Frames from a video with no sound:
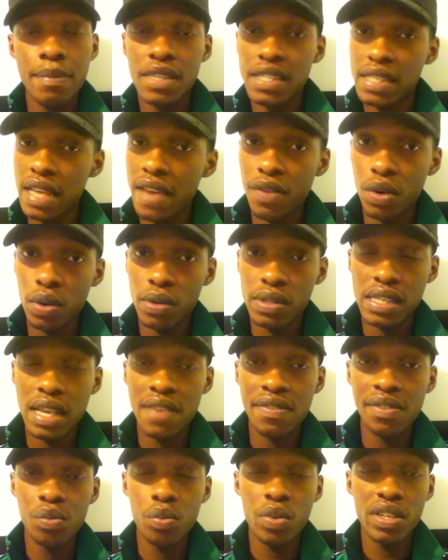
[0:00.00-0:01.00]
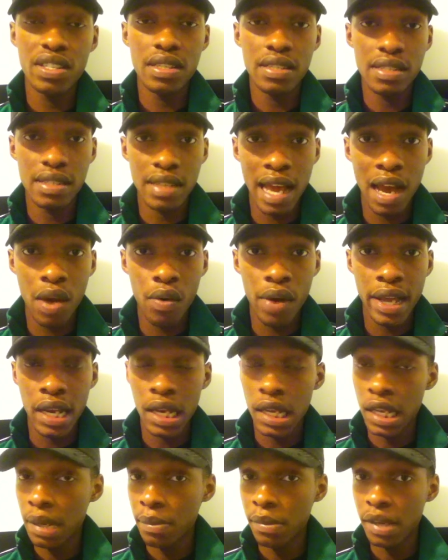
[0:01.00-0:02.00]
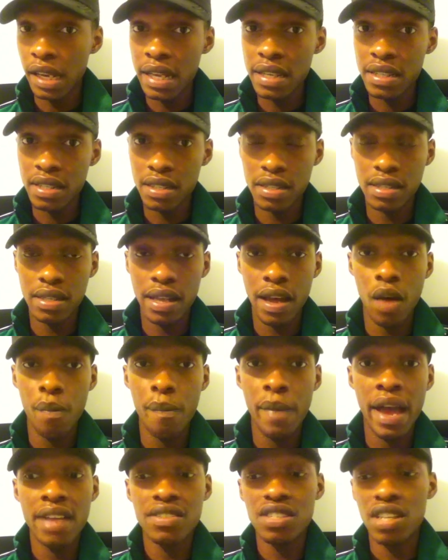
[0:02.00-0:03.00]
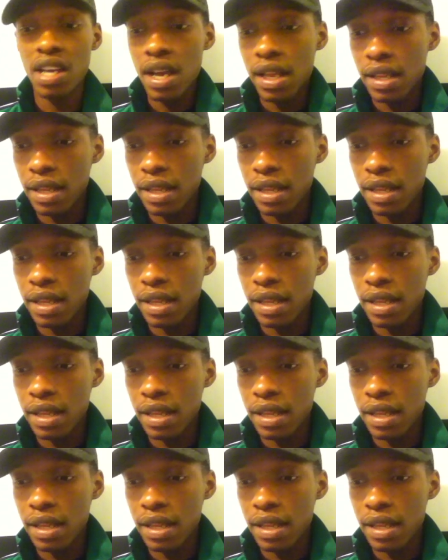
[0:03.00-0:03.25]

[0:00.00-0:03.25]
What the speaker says: the 7-on-7, which is now an elimination style match.